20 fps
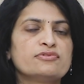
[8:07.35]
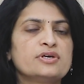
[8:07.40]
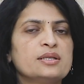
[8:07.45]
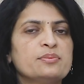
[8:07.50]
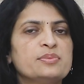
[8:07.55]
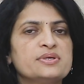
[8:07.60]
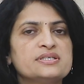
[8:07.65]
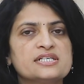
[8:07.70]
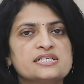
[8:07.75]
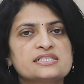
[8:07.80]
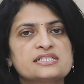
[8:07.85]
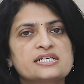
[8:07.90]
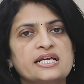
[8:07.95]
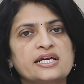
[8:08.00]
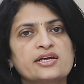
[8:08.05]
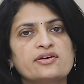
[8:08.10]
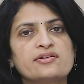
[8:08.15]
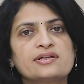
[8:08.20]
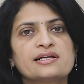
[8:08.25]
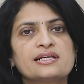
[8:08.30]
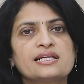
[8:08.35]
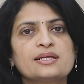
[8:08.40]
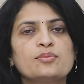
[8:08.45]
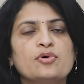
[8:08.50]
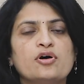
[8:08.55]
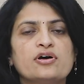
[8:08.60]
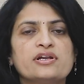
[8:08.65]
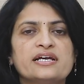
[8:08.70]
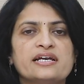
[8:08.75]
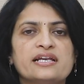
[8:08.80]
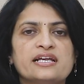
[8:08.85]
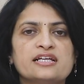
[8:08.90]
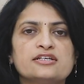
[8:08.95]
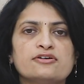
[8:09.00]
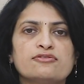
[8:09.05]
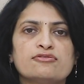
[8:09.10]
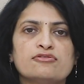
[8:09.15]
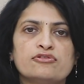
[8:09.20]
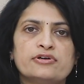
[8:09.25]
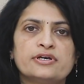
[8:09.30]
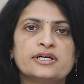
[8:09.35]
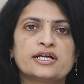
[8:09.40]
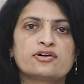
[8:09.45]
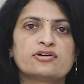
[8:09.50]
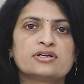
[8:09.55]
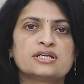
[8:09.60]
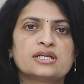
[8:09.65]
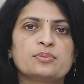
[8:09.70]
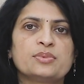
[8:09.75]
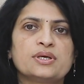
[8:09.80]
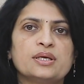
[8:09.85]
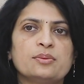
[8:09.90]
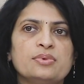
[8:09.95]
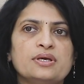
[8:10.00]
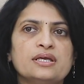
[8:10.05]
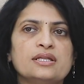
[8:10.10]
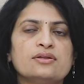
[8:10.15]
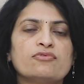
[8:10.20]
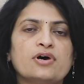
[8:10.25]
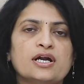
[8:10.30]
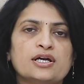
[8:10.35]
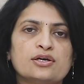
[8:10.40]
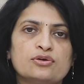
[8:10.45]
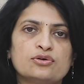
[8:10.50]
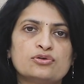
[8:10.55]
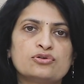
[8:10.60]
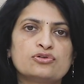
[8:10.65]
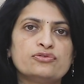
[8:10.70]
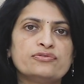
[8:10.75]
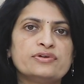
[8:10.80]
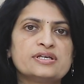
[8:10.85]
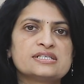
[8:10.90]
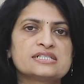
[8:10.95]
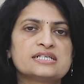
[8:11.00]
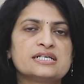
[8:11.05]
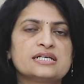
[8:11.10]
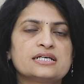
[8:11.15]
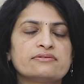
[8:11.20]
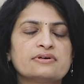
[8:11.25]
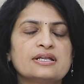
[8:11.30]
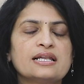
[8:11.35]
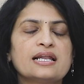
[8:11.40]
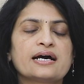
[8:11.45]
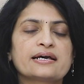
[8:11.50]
We'll be just regularly monitoring the fluid around the baby in 1 to 2 weeks interval.